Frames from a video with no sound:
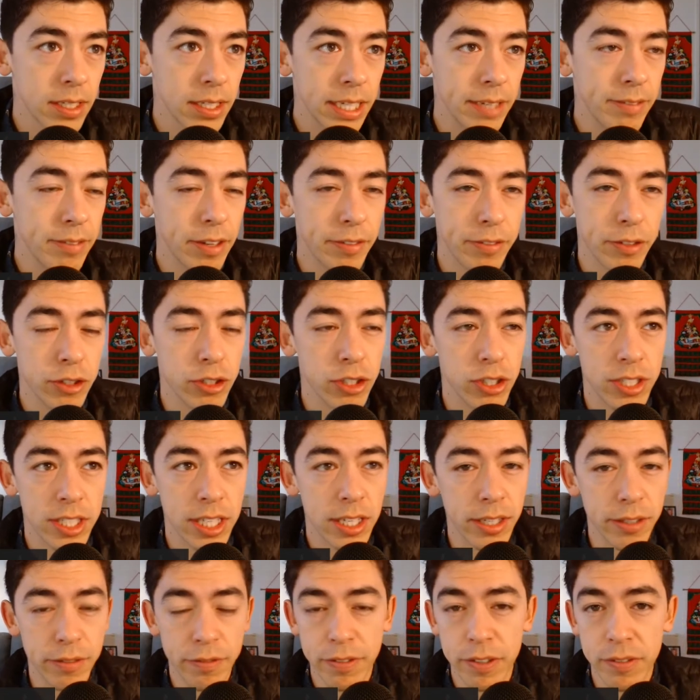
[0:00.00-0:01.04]
even if you're just
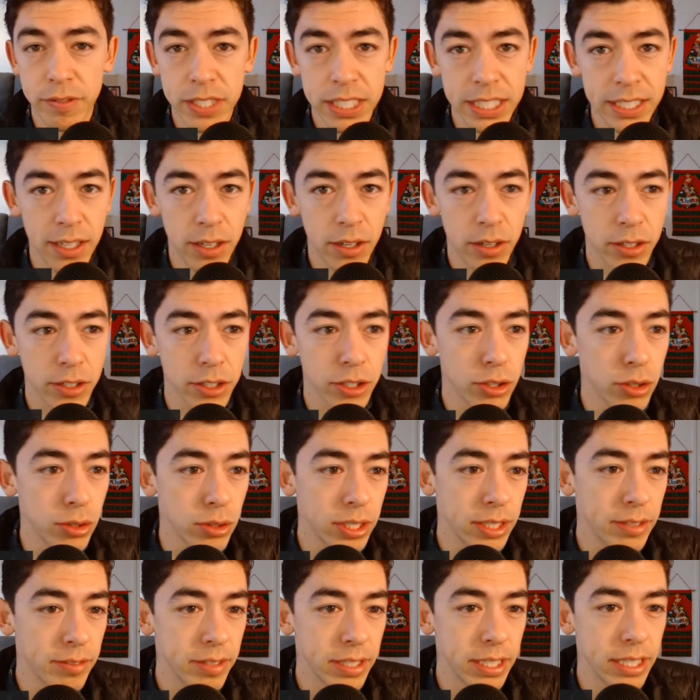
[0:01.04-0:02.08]
selling fifteen dollar new
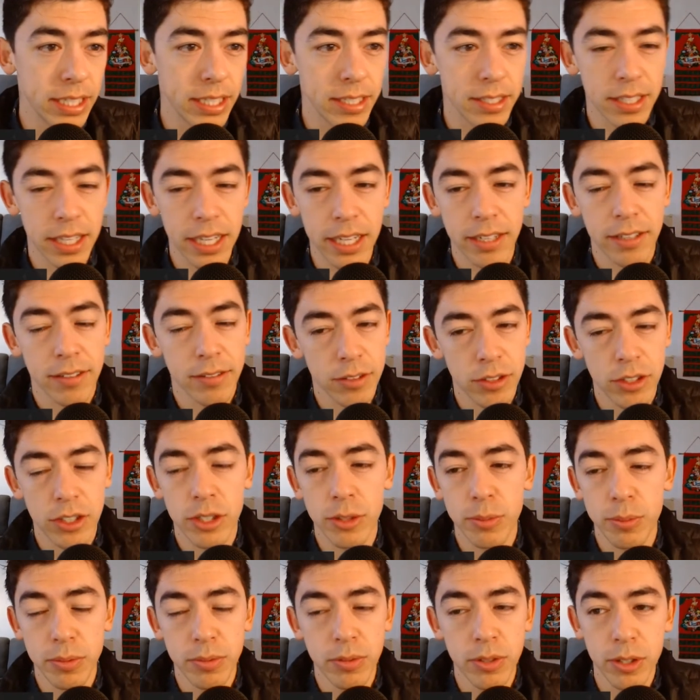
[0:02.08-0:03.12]
DVDs, like you
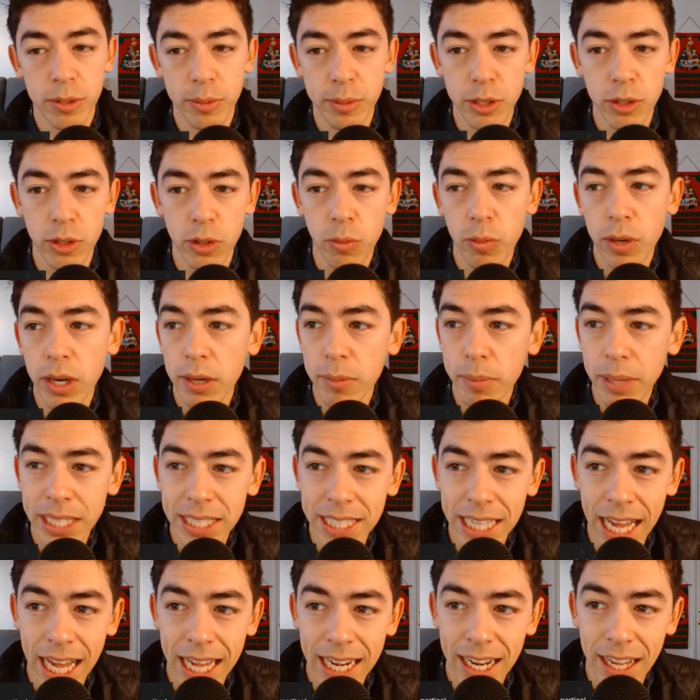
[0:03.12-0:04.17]
could you could be doing well. My
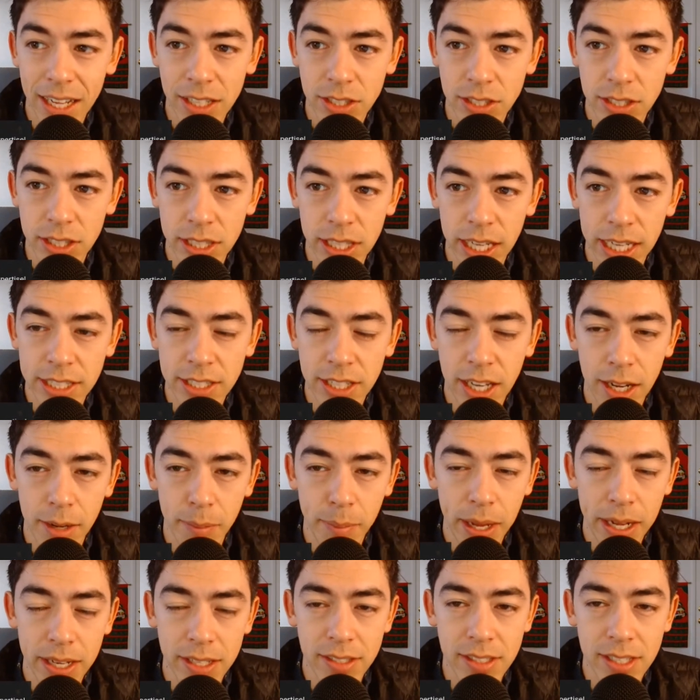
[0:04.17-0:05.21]
dad actually, I taught him
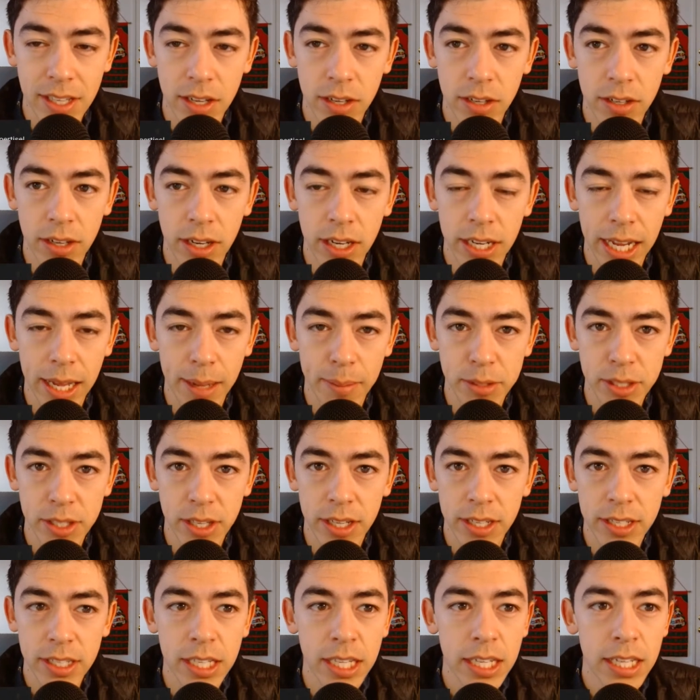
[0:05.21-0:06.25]
how to sell on
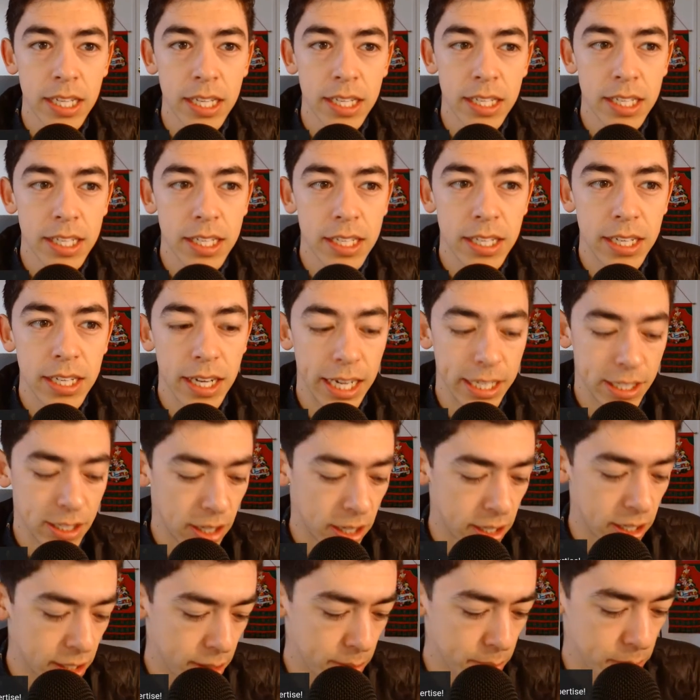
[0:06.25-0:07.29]
Amazon. I
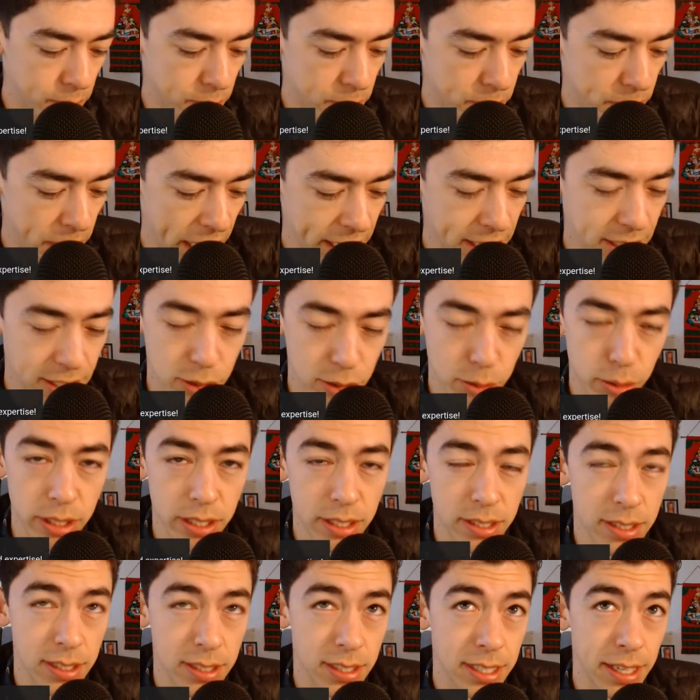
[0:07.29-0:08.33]
taught him back in
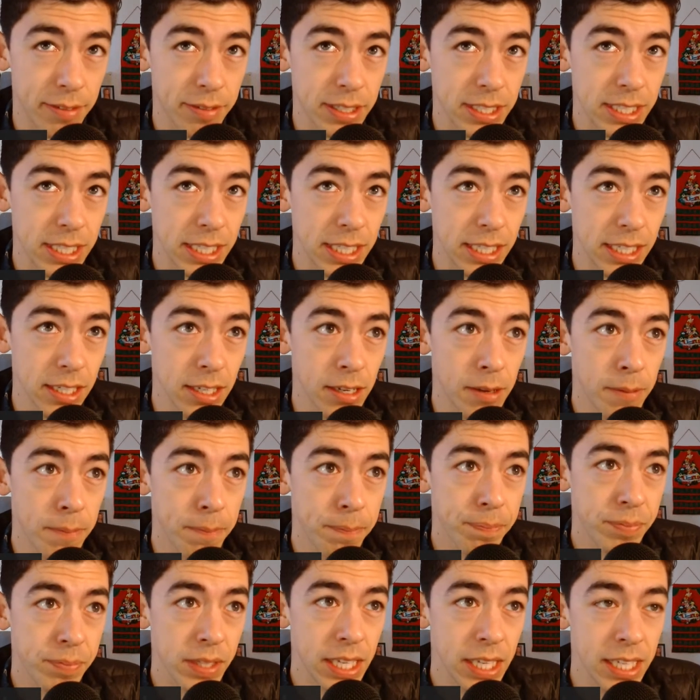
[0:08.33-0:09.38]
2017.
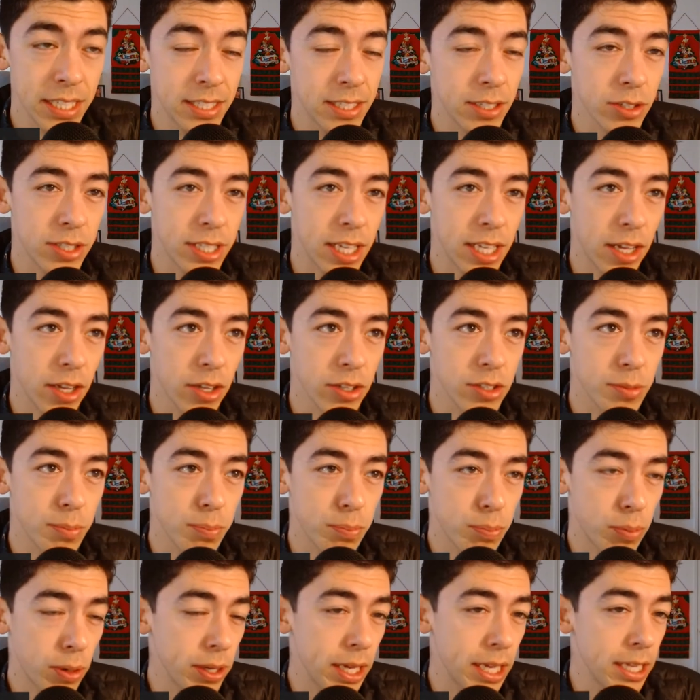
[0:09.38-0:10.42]
He still sells
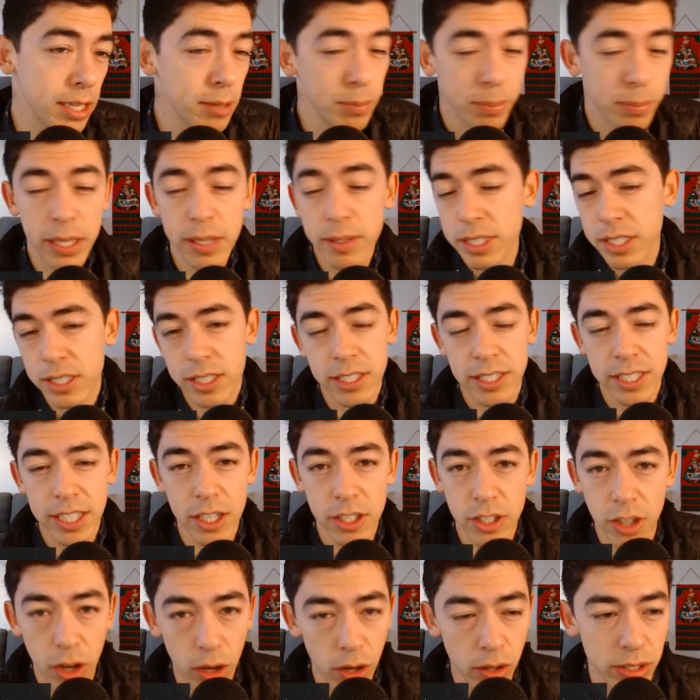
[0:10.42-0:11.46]
pretty, and he basically
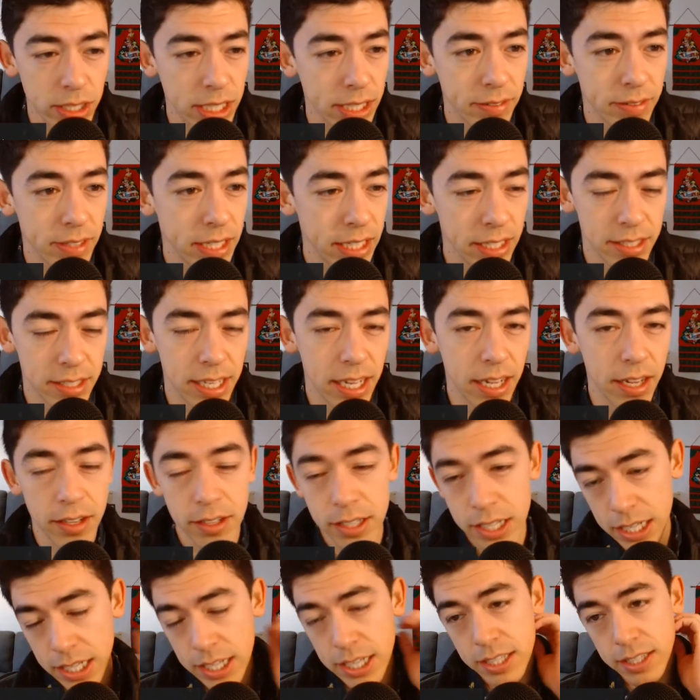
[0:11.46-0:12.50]
sells all DVDs now.
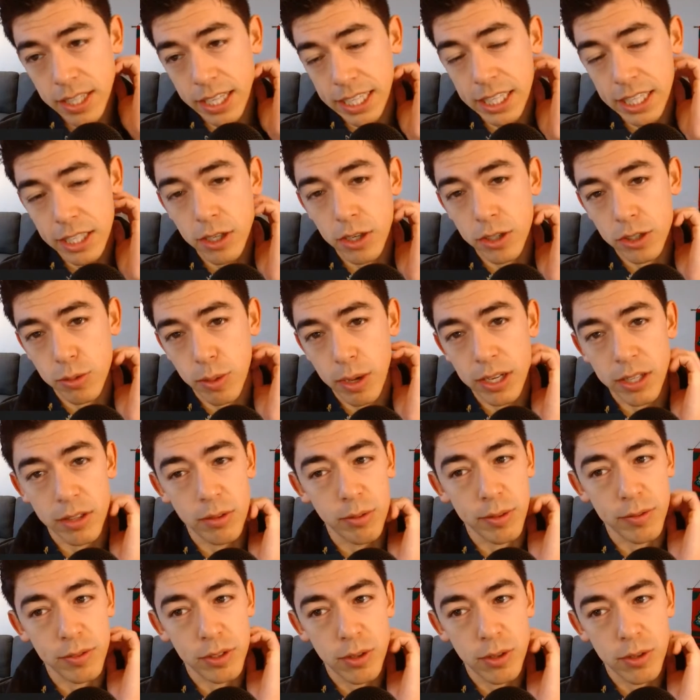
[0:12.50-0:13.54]
Like he goes around to
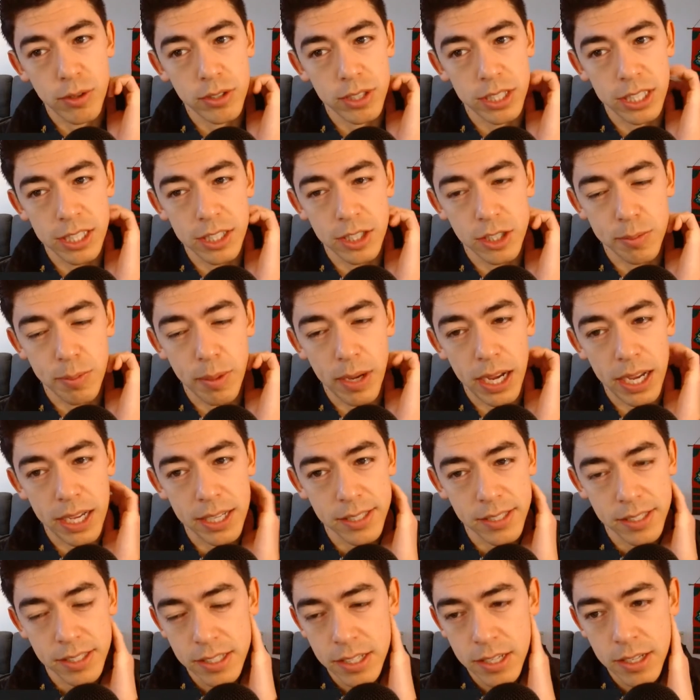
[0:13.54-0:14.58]
thrift stores and he just
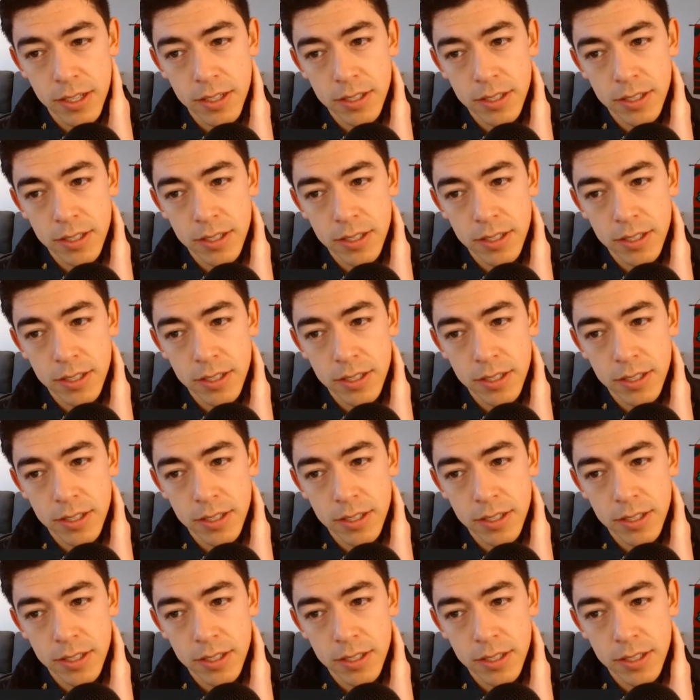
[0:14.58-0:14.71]
buys